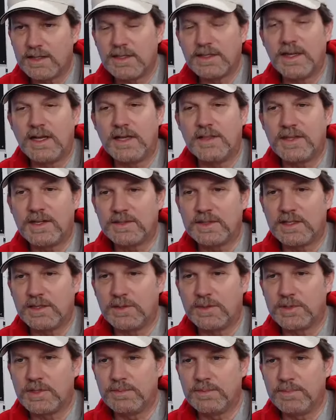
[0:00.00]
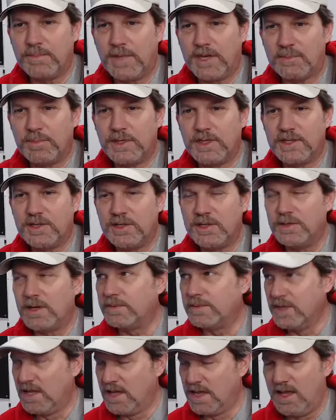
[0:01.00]
Yeah, I thought that was might be you. I
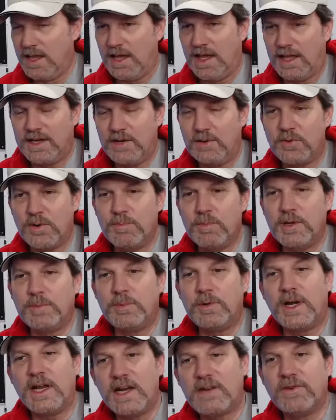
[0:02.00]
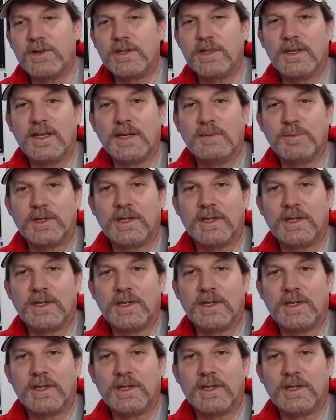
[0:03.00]
don't remember everything,